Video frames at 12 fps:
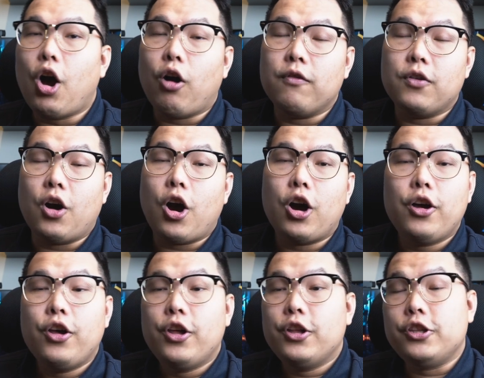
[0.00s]
Overall,
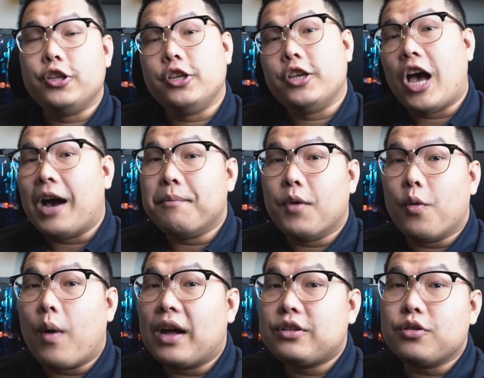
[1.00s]
the Apple
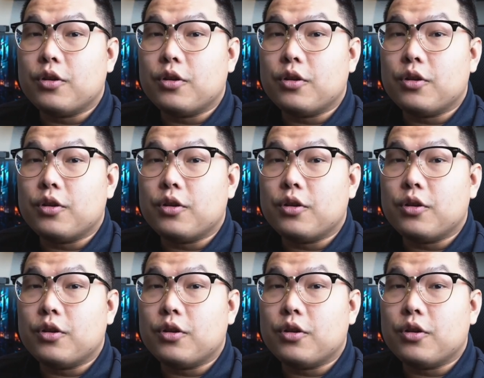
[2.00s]
Watch